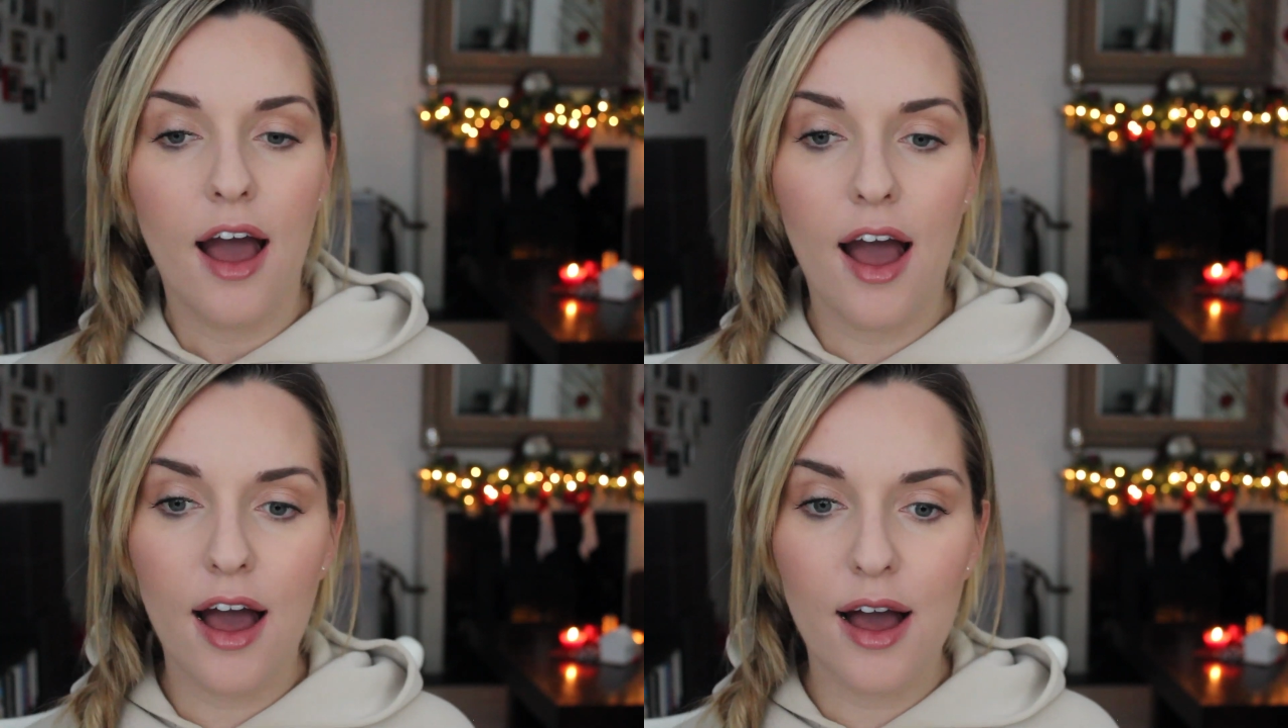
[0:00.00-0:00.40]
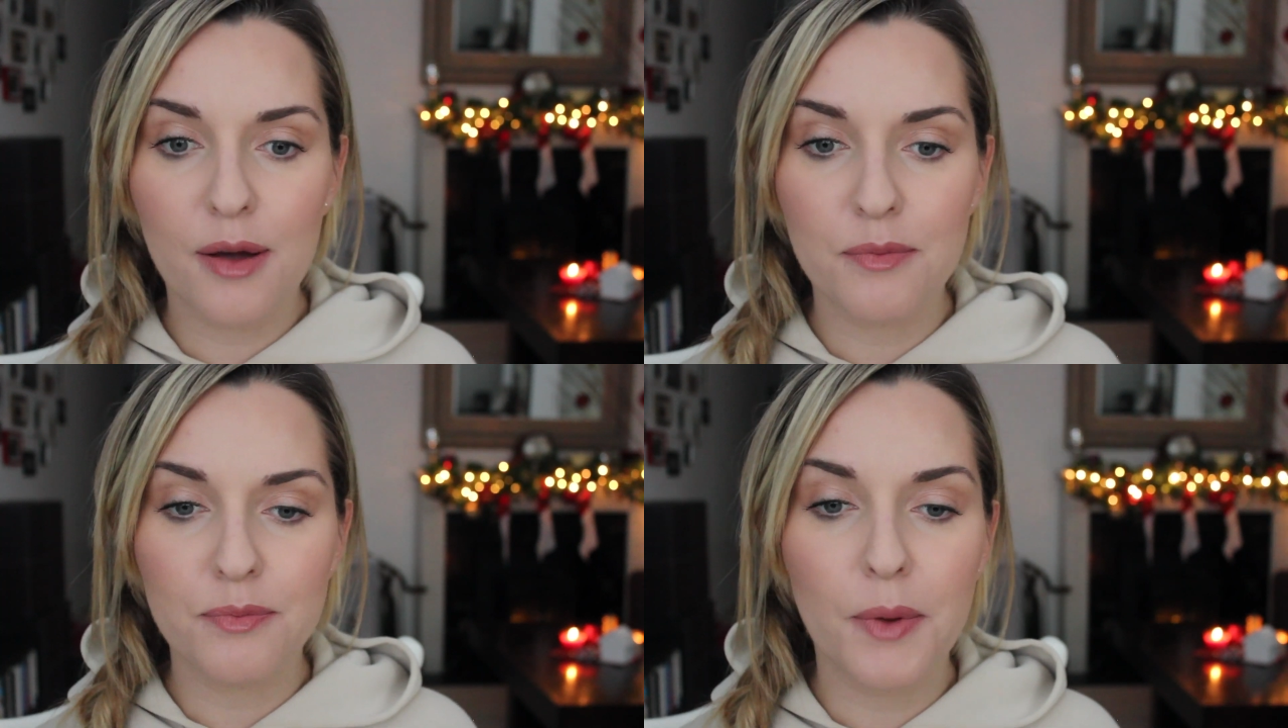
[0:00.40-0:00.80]

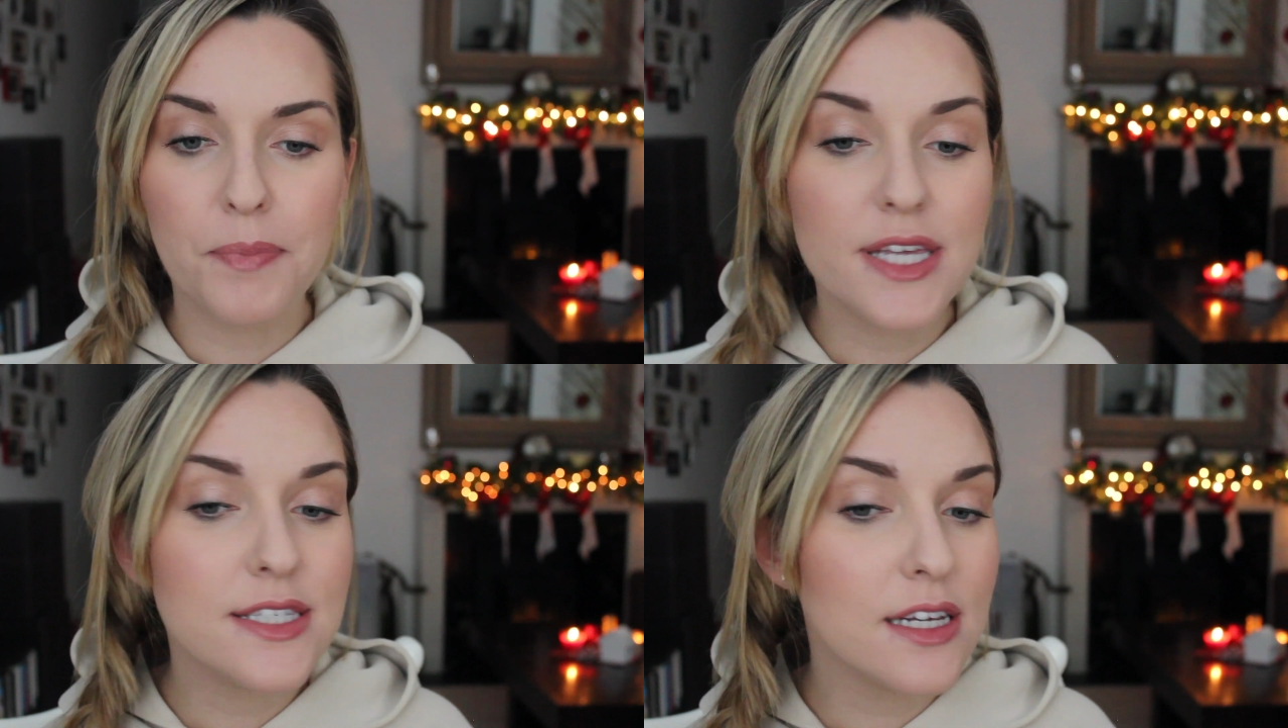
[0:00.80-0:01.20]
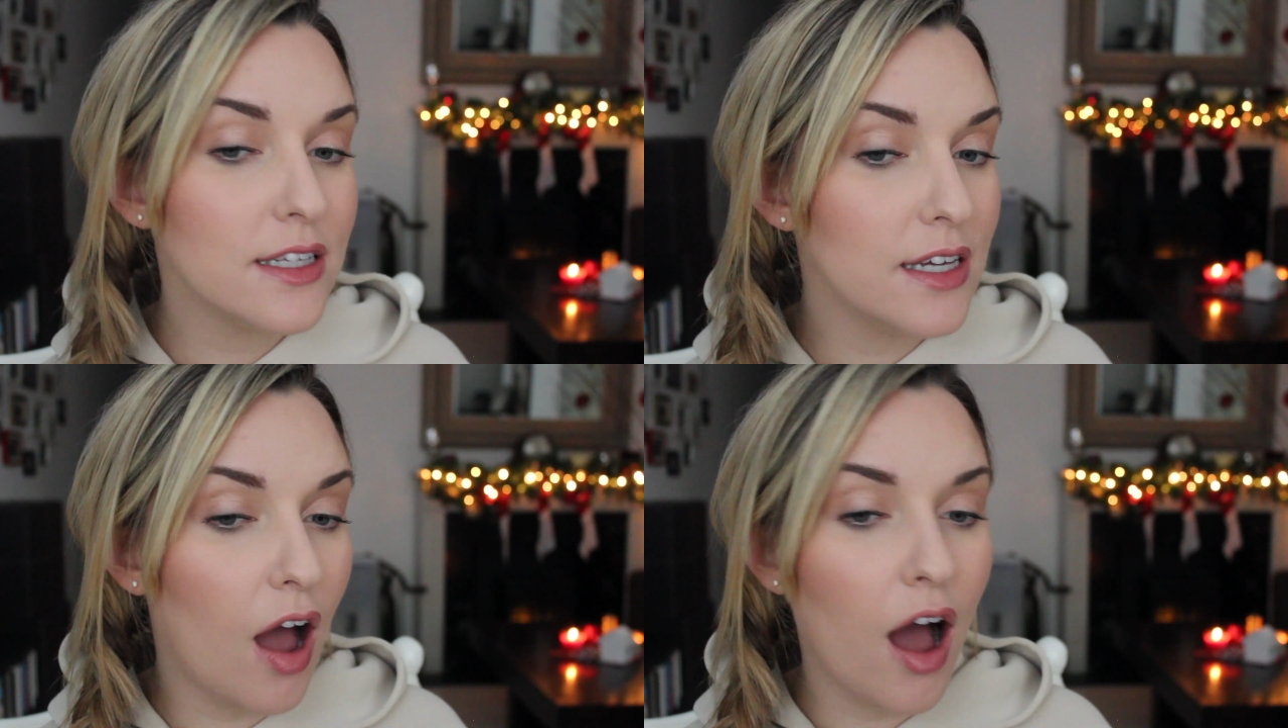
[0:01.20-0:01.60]
But
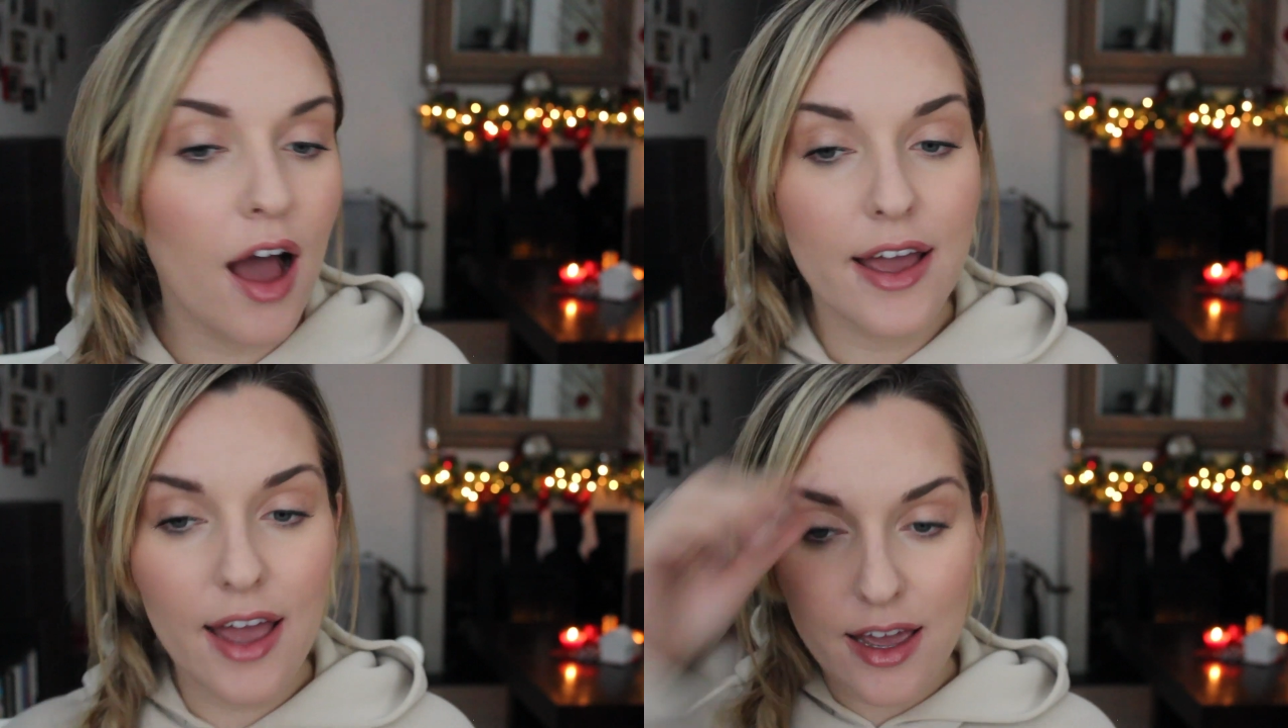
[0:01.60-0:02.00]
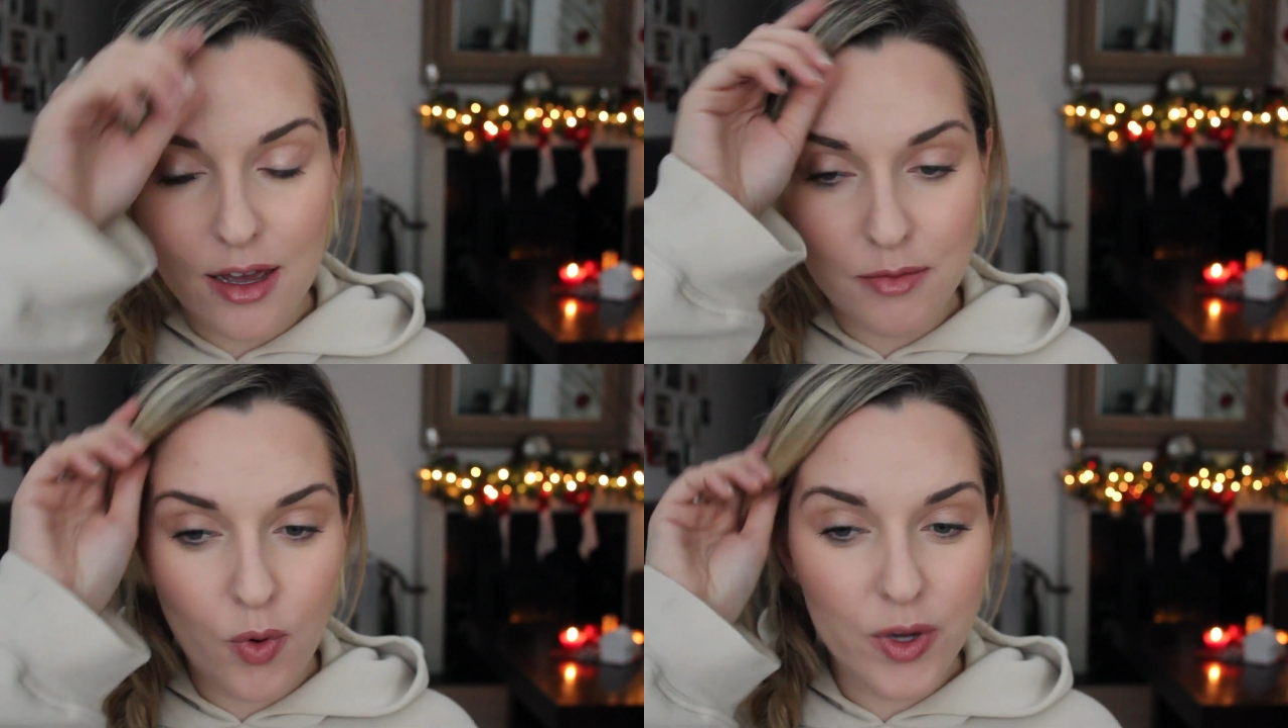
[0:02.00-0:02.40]
basically, I
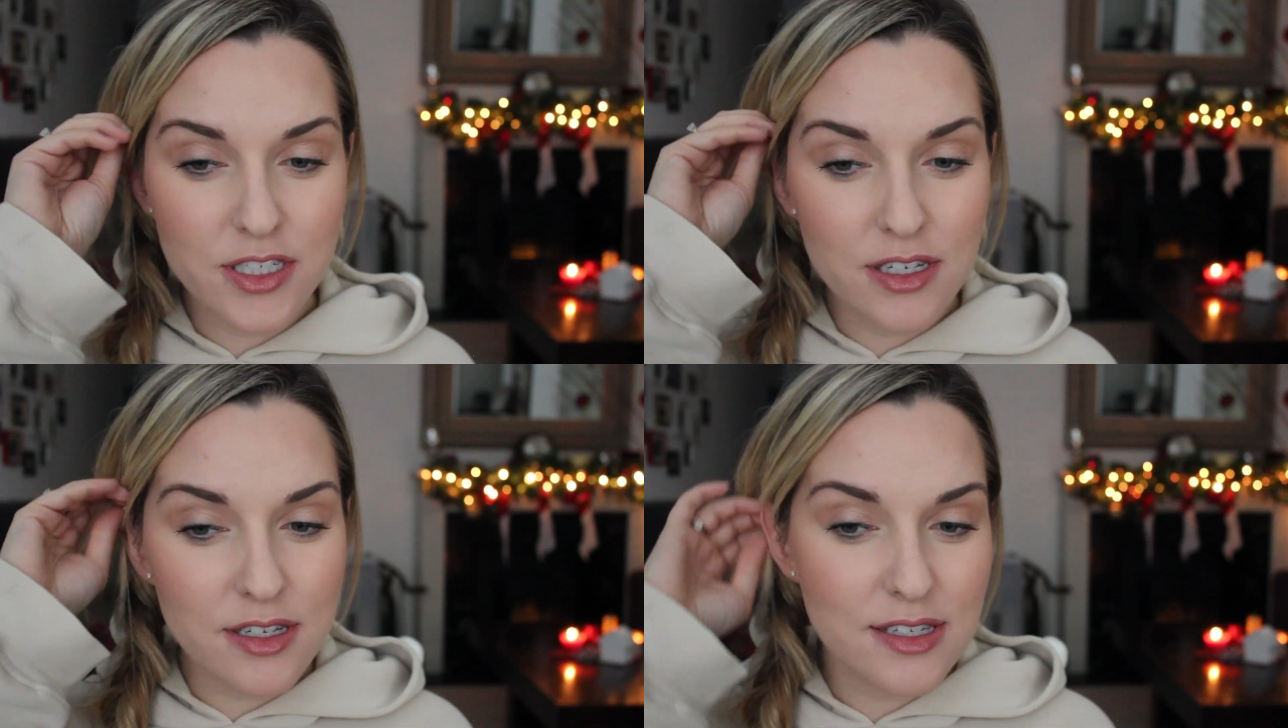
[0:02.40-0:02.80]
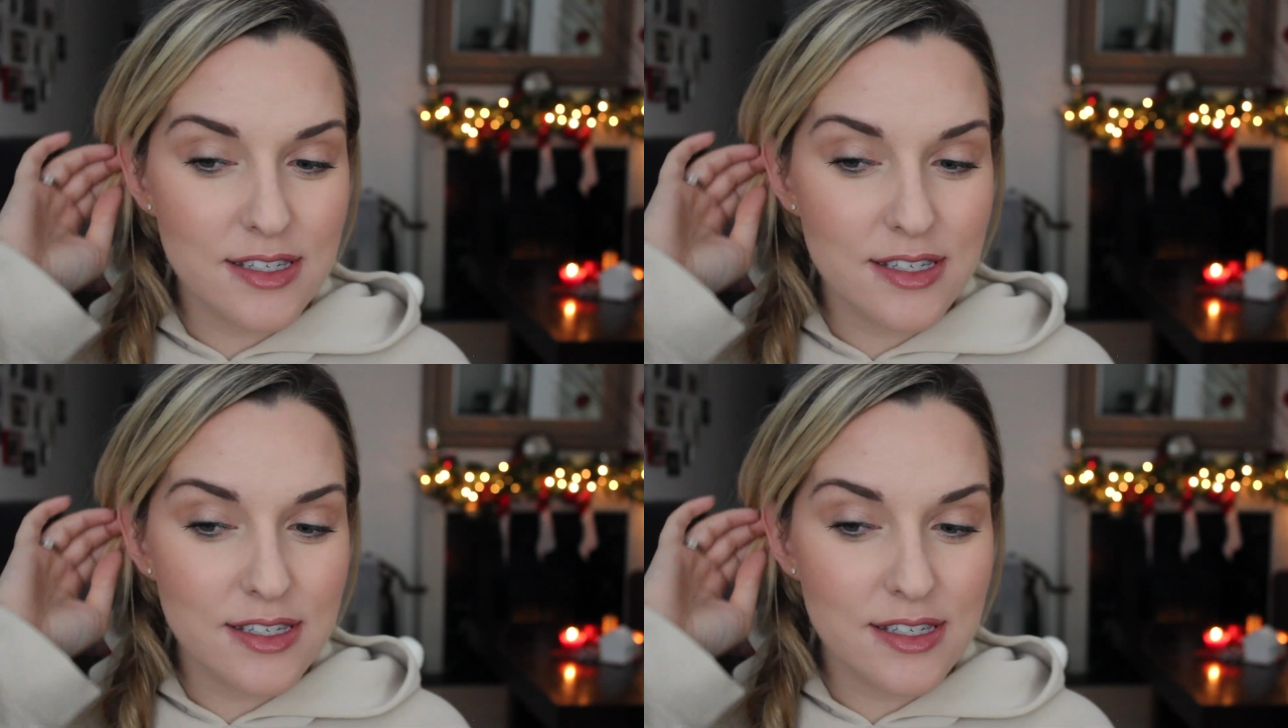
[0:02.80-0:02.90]
am going to